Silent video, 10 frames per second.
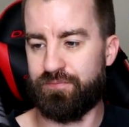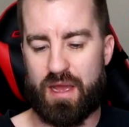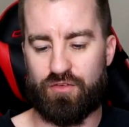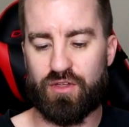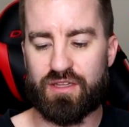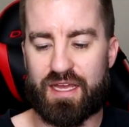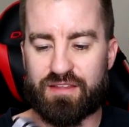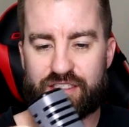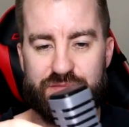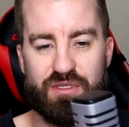I really like
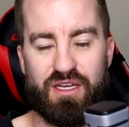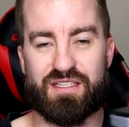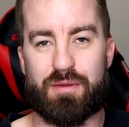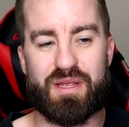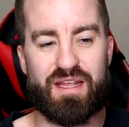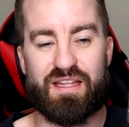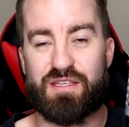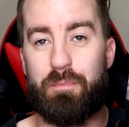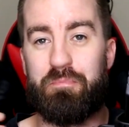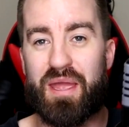this because, I mean, it's
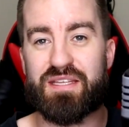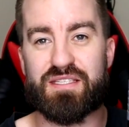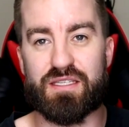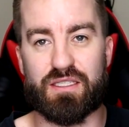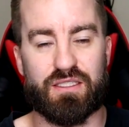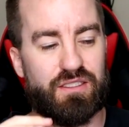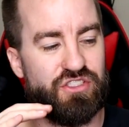a basic,